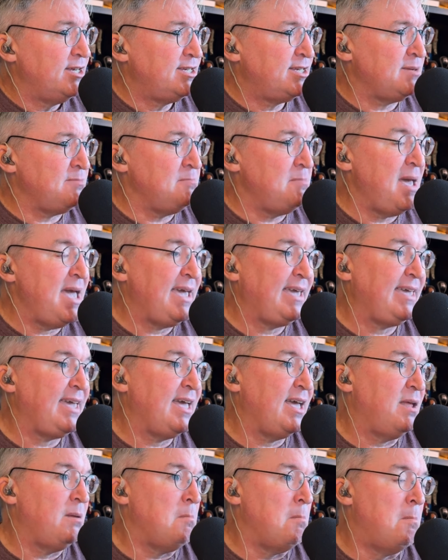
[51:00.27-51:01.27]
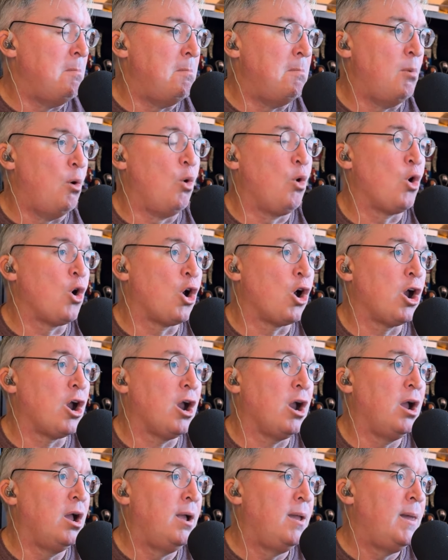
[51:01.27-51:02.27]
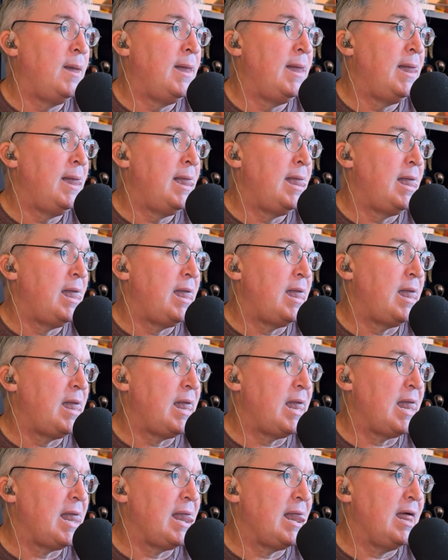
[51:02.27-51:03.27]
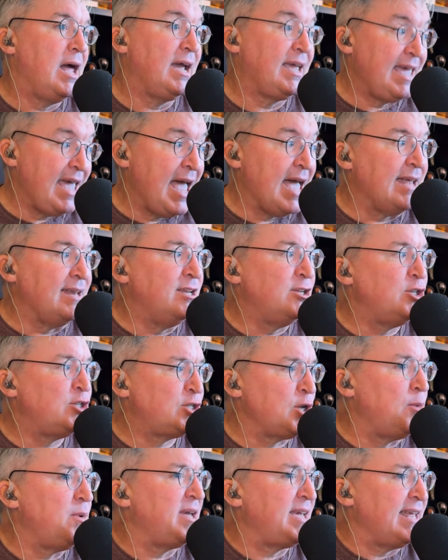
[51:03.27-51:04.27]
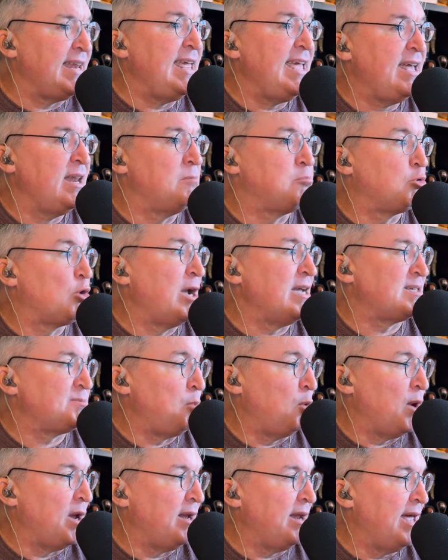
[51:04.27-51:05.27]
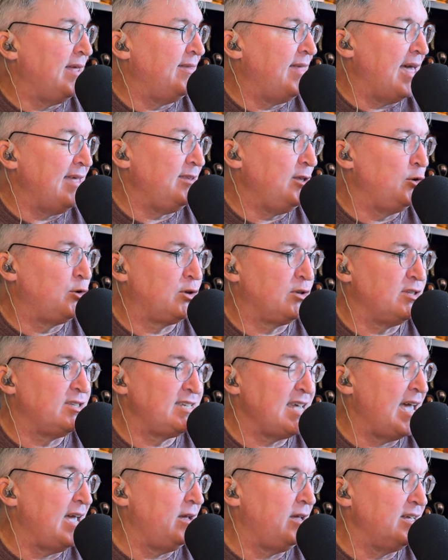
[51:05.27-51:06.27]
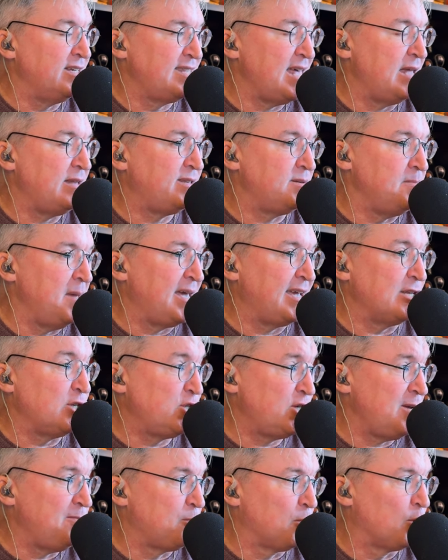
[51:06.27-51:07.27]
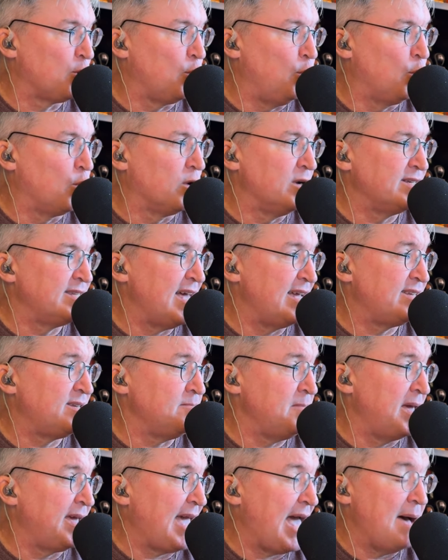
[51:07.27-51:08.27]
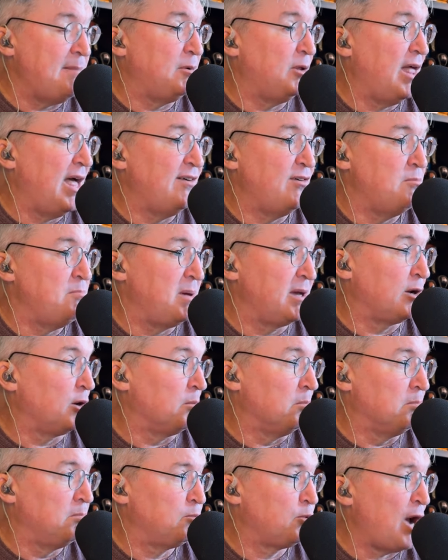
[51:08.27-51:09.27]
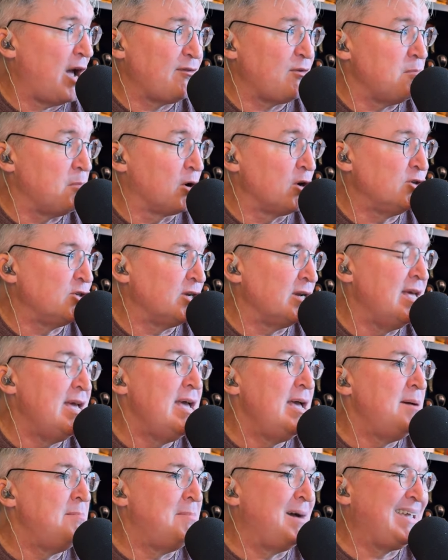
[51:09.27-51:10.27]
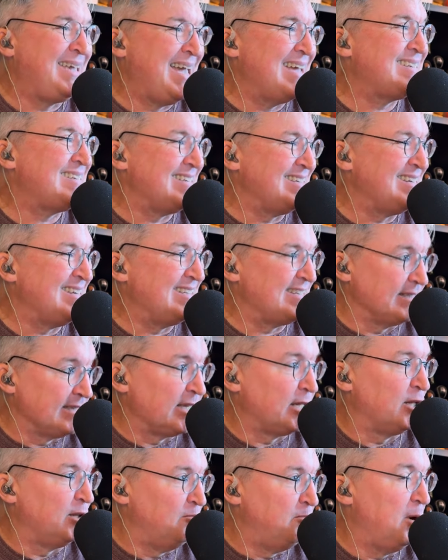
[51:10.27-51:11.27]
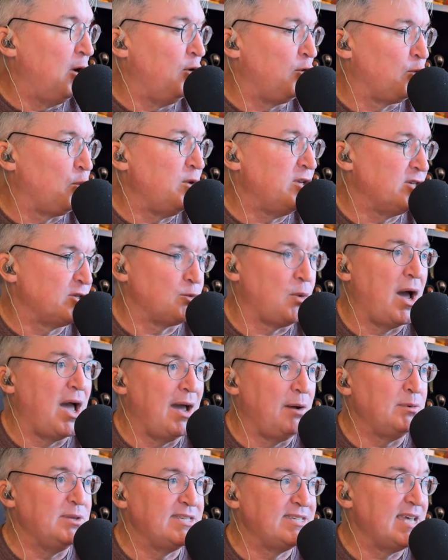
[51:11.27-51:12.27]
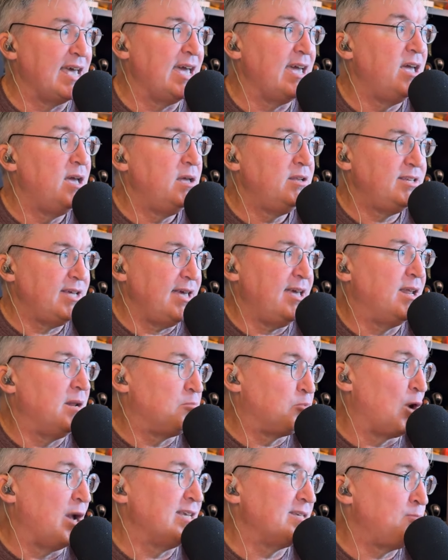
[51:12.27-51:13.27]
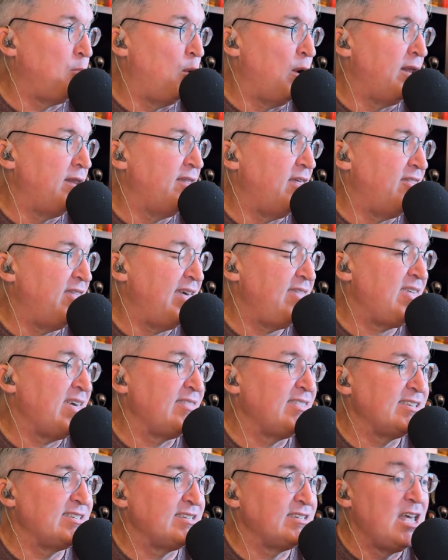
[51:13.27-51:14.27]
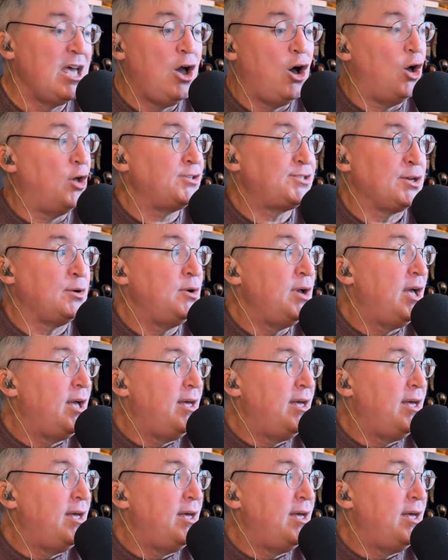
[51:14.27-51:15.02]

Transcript: to make it more again so it can hit a price point and and you can say is that to make it cheaper or is that to make apple have a bigger profit margin my guess is it's a little of both which is why i would say to hit a price point that they think this is also